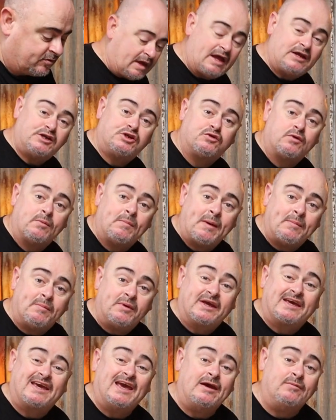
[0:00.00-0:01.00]
Just remember
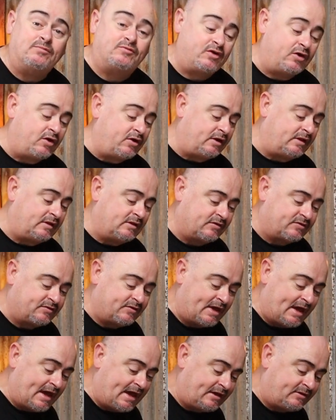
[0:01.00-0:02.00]
to keep turning the
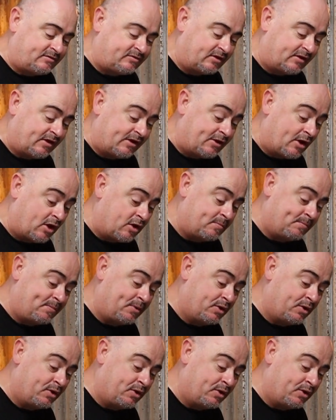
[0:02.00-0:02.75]
snags so they don't